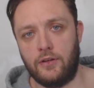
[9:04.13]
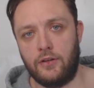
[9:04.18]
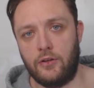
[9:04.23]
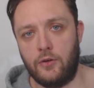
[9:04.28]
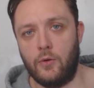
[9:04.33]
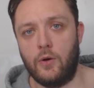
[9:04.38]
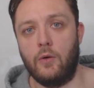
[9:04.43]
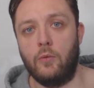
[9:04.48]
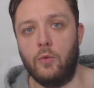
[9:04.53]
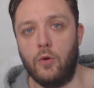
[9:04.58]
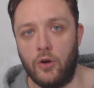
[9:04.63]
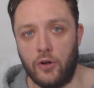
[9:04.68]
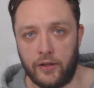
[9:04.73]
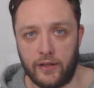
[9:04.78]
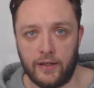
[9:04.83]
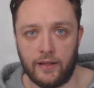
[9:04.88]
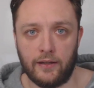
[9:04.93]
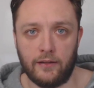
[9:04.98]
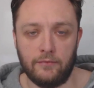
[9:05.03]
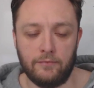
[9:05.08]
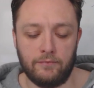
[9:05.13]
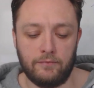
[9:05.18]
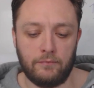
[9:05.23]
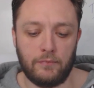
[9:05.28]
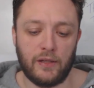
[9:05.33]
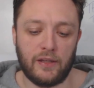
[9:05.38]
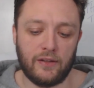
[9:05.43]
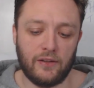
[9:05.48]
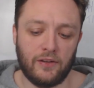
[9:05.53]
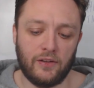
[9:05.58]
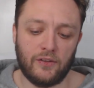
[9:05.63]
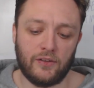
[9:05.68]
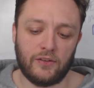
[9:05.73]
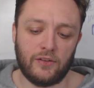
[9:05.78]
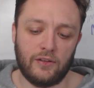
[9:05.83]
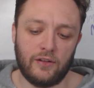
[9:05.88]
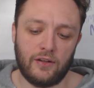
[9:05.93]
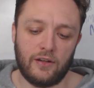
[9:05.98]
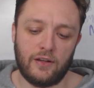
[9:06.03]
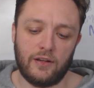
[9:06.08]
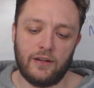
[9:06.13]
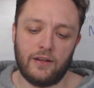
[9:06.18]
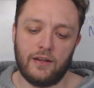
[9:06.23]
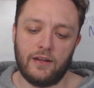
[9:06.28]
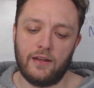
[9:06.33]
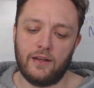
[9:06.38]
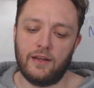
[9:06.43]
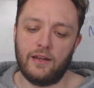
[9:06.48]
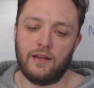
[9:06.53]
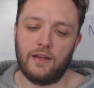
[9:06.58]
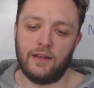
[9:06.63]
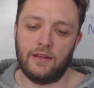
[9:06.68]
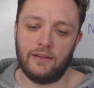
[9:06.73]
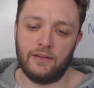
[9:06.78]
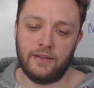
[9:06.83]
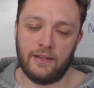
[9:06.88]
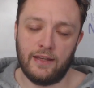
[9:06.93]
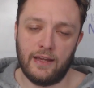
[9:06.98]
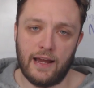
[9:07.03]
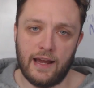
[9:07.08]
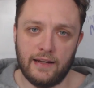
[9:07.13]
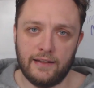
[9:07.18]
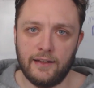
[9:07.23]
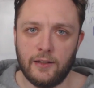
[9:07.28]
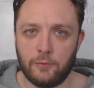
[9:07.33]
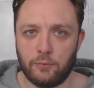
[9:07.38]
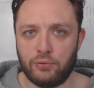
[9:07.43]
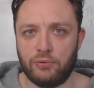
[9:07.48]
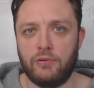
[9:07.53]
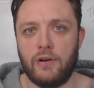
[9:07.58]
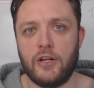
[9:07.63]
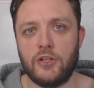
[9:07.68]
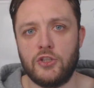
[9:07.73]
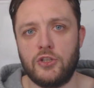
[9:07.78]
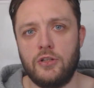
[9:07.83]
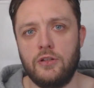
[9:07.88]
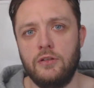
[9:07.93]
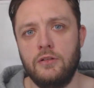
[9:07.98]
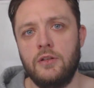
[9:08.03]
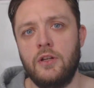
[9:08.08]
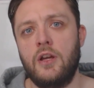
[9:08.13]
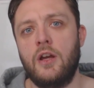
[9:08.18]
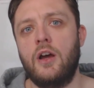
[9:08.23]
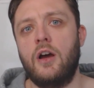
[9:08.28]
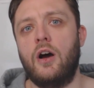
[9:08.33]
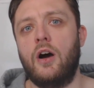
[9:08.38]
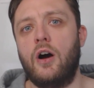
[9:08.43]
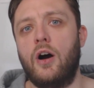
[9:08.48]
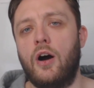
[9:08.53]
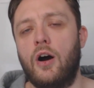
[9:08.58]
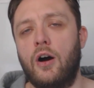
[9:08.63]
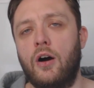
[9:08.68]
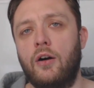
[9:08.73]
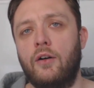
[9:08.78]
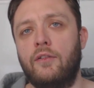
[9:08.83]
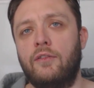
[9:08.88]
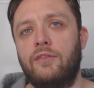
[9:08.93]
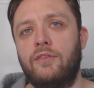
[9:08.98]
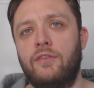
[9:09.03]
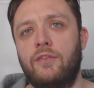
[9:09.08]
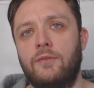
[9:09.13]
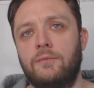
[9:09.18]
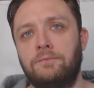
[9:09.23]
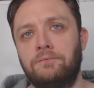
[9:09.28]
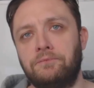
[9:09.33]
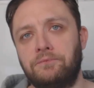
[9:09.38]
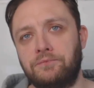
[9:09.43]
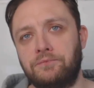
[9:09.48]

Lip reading: you are working, because the added pressure of